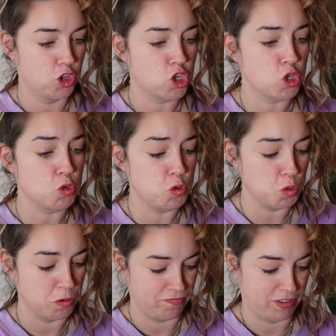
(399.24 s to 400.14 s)

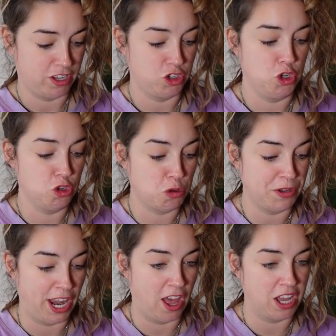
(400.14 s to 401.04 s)
shuzu, yuzu
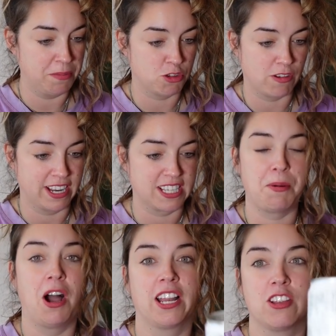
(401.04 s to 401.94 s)
and lime drink,
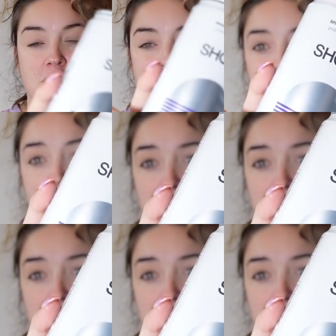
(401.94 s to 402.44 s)
sparkling drink.